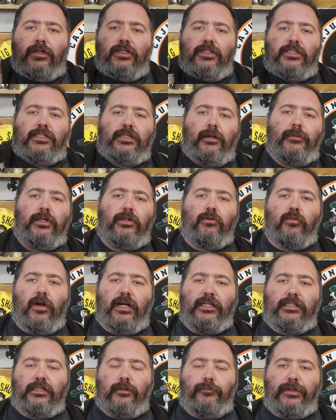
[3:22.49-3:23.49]
some of the
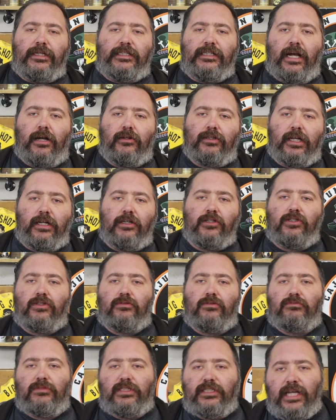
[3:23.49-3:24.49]
recipes out there
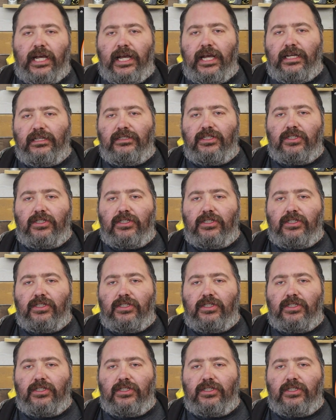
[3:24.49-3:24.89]
say